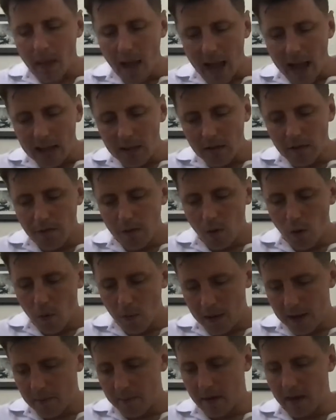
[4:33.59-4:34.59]
At the
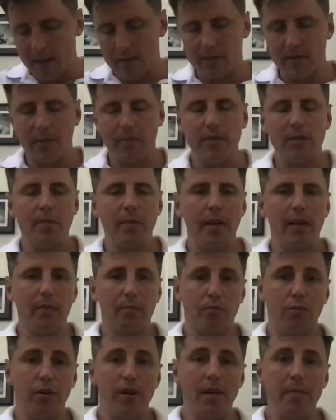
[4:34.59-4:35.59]
four-week mark, if someone's been in
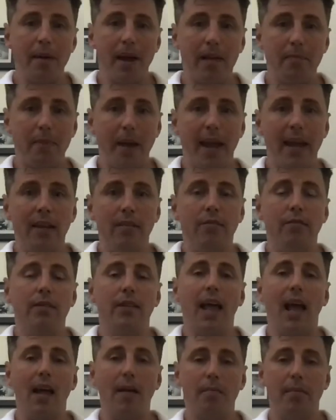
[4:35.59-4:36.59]
pretty bad pain for
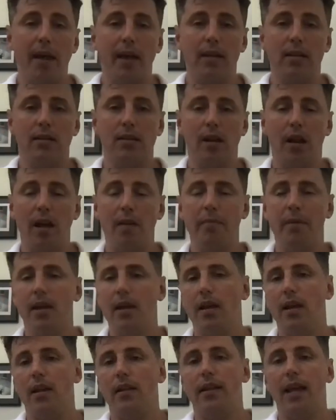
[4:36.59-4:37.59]
that amount of time,
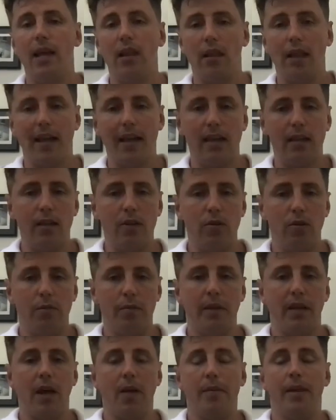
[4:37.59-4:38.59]
their likelihood of
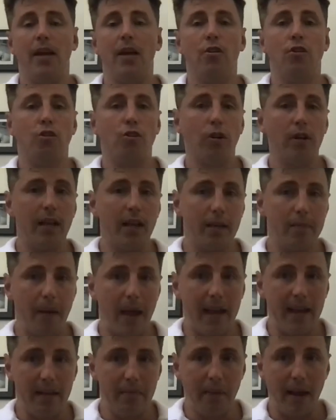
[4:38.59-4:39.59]
becoming a chronic
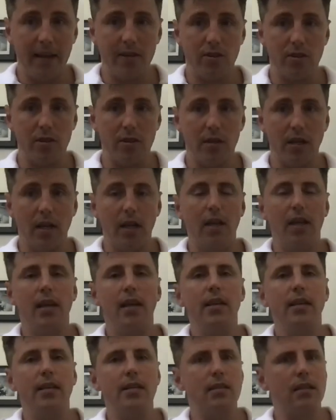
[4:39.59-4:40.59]
pain patient
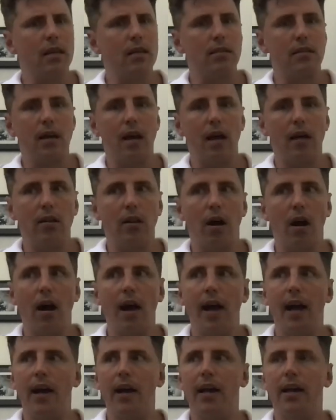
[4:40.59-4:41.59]
is a ton higher.